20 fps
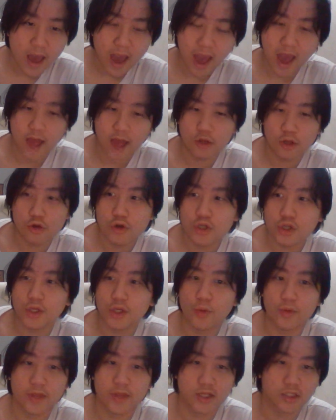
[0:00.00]
And
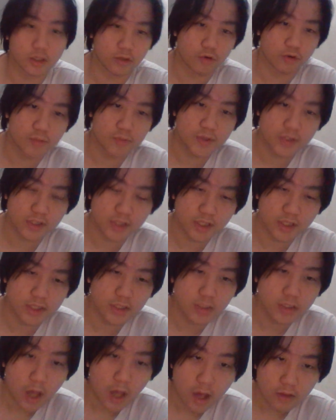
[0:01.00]
usually when they start their own
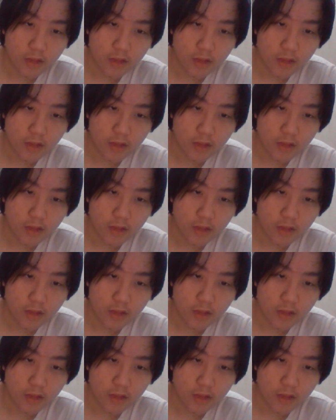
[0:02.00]
businesses,